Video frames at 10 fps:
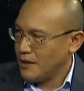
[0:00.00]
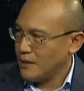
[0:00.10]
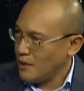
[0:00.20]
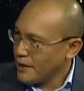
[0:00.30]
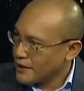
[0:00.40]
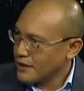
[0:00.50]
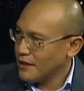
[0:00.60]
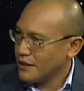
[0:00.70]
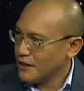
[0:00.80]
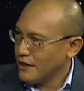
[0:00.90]
in Malaysia
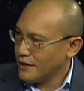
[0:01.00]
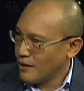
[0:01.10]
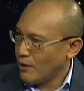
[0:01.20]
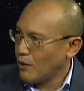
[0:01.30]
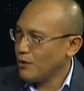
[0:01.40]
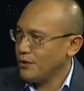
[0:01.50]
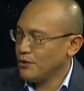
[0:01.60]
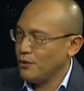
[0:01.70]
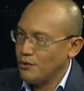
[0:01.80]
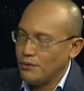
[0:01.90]
initially and then went on into
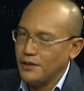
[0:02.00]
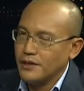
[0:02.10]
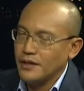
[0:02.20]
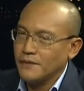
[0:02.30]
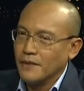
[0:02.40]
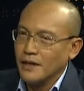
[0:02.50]
Indonesia.